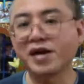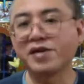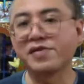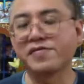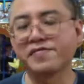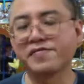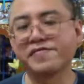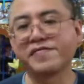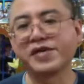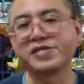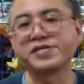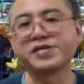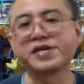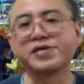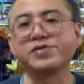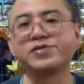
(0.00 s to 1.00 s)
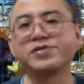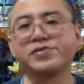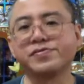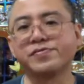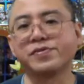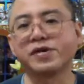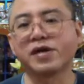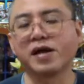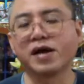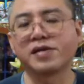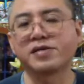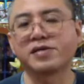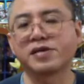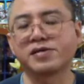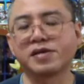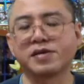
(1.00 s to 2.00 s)
of investigation. We can
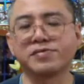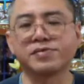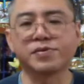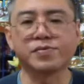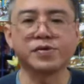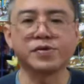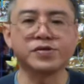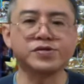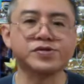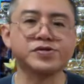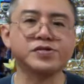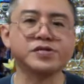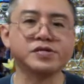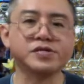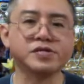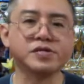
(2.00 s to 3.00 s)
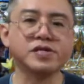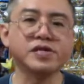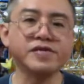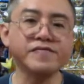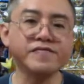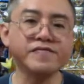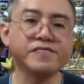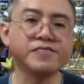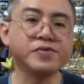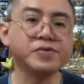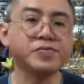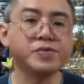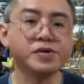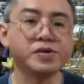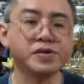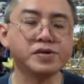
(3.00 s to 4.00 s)
ask ourselves the question is, if we
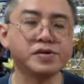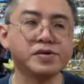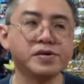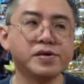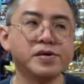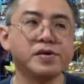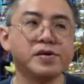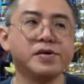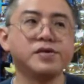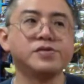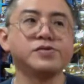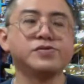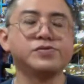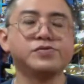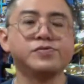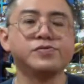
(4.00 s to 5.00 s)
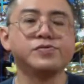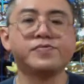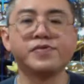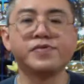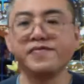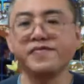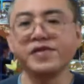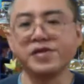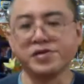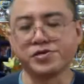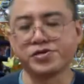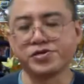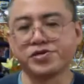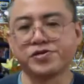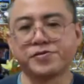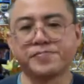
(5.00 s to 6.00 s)
were to
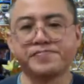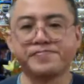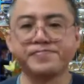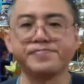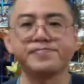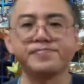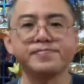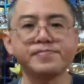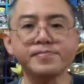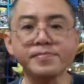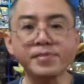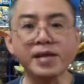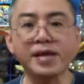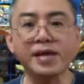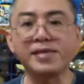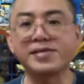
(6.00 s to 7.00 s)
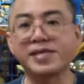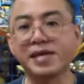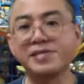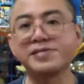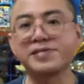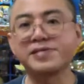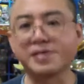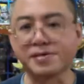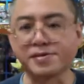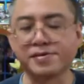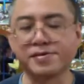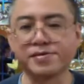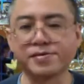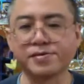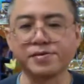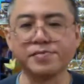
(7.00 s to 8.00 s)
privilege sensing,
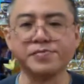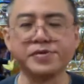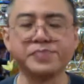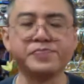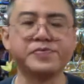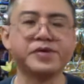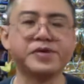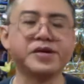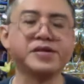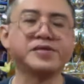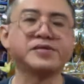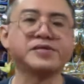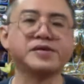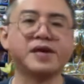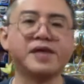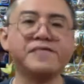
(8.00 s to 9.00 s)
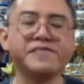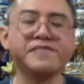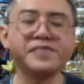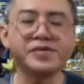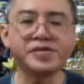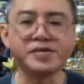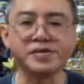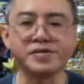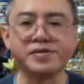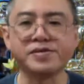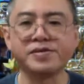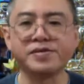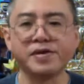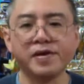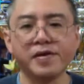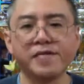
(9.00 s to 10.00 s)
we place the
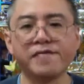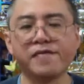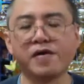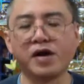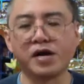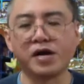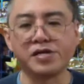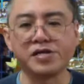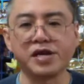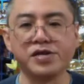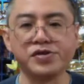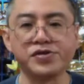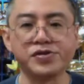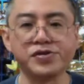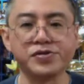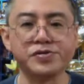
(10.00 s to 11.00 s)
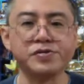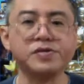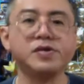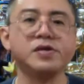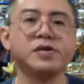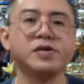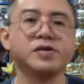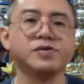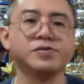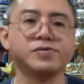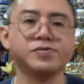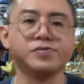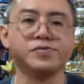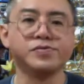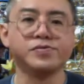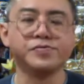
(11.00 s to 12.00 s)
emphasis for our attention
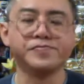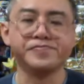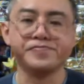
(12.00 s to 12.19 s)
to